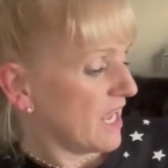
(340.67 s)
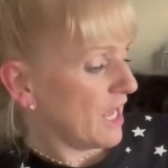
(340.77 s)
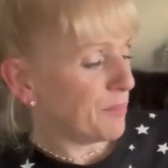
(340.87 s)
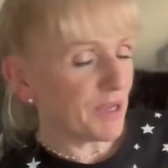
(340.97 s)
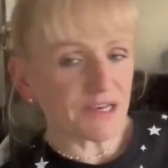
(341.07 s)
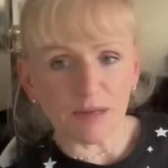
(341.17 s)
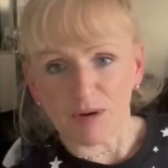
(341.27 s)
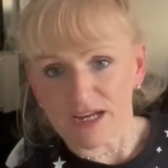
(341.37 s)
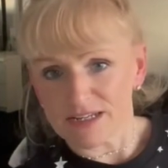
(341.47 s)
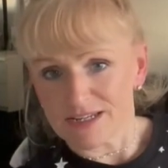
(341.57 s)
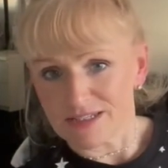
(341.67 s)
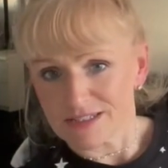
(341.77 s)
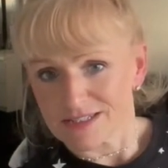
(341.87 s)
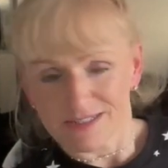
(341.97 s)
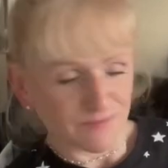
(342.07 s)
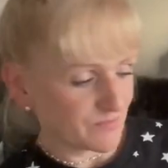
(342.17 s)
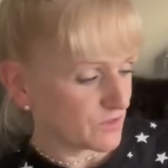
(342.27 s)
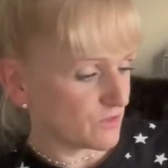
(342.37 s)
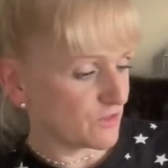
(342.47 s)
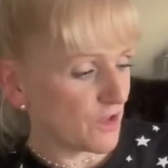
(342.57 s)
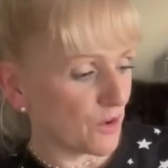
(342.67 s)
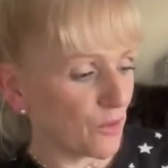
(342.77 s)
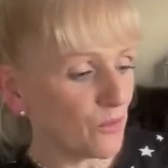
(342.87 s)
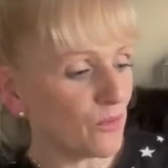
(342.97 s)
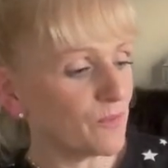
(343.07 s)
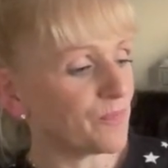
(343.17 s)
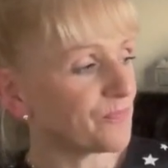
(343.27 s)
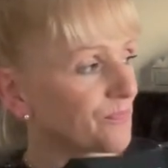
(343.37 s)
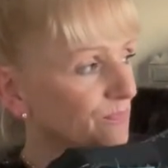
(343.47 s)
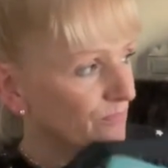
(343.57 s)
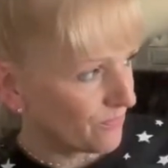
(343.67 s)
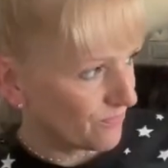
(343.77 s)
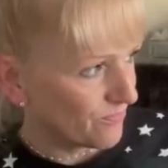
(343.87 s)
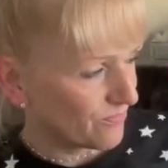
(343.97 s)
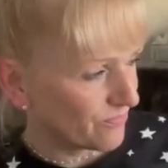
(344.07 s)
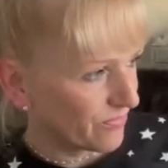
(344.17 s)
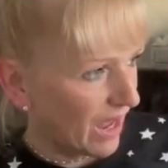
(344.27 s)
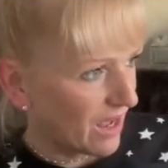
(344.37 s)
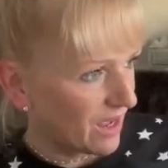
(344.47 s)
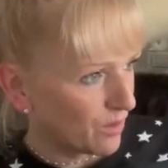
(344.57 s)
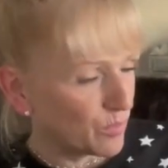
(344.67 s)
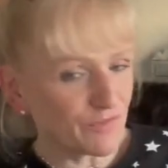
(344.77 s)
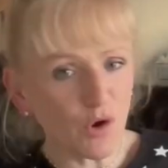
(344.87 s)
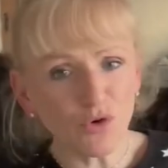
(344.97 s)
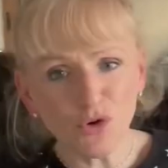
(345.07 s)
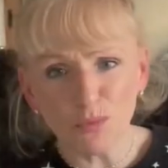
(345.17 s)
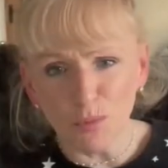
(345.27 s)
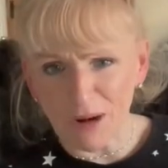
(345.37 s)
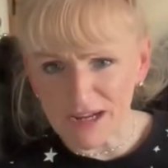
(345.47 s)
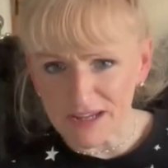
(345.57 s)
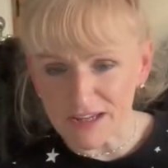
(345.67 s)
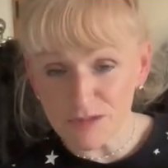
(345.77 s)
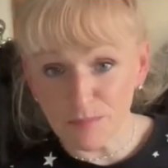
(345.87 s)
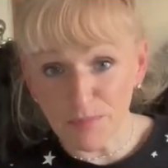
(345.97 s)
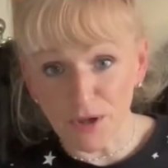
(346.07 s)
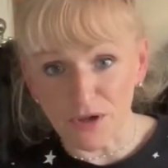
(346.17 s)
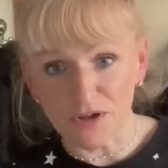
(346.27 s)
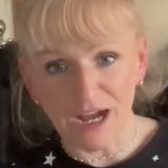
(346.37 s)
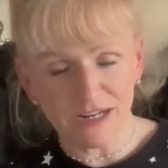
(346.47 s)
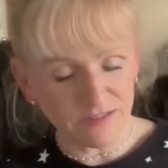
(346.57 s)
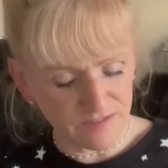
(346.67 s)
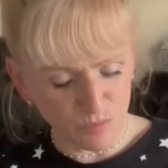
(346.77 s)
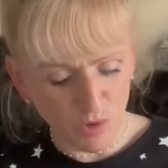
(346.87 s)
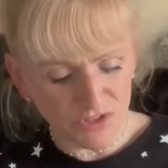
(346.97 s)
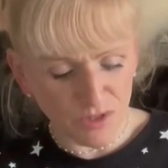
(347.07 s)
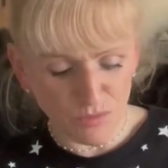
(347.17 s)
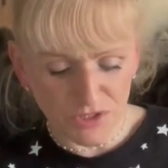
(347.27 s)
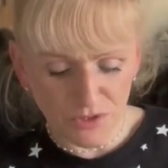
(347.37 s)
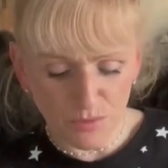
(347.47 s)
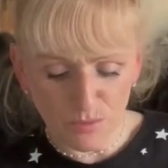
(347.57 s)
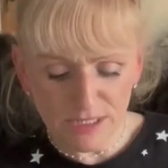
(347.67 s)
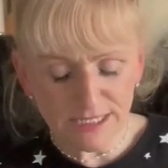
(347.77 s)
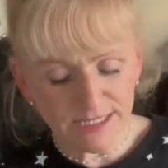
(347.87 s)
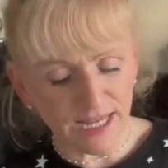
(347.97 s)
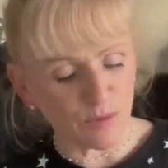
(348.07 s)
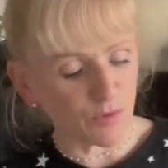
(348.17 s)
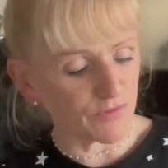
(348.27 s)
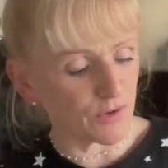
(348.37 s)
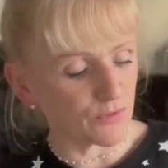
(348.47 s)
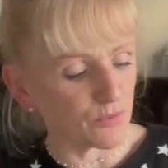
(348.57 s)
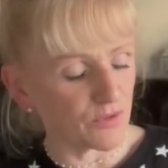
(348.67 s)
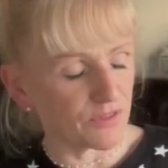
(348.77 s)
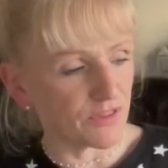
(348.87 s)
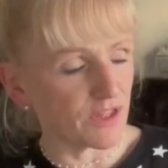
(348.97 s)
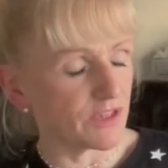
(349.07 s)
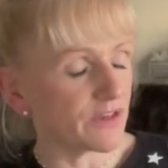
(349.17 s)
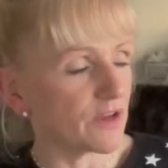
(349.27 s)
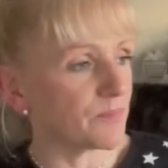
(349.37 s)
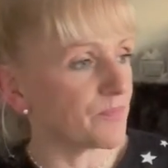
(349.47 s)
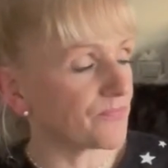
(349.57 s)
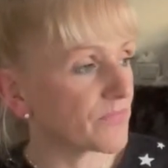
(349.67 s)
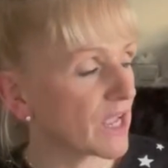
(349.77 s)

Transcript: a picnic blanket. So we've got normal blankets, but Alan said, "Why don't you know what we need to get? One of those with the